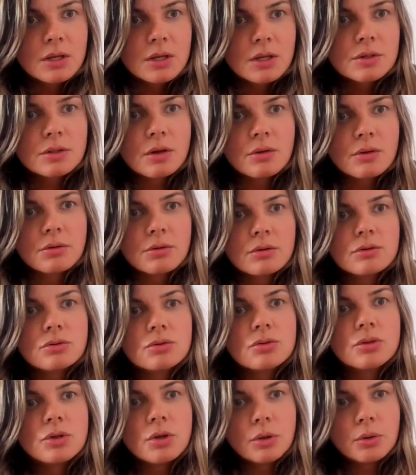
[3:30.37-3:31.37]
So the
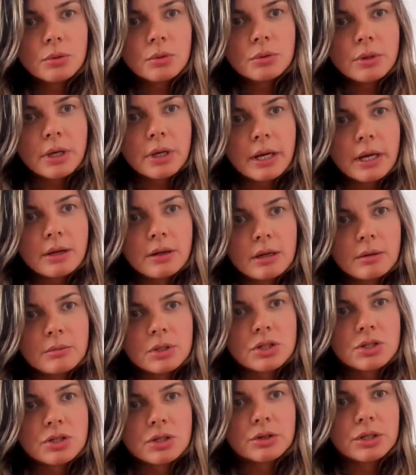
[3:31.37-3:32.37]
new
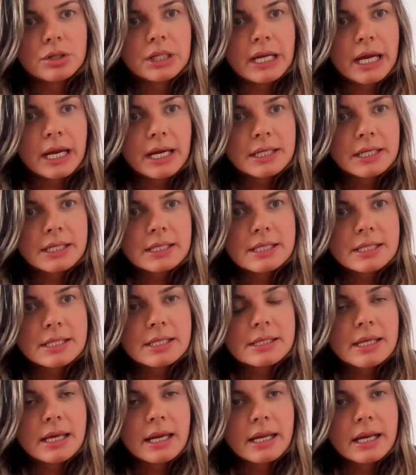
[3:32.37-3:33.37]
MHRA
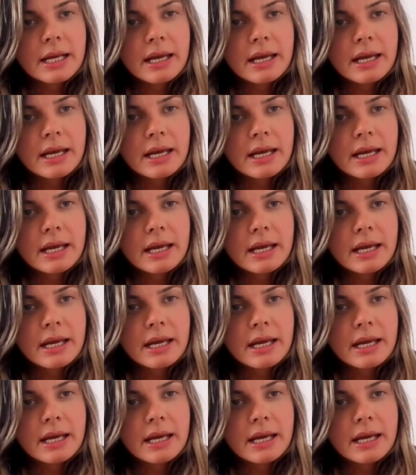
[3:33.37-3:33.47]
guidance that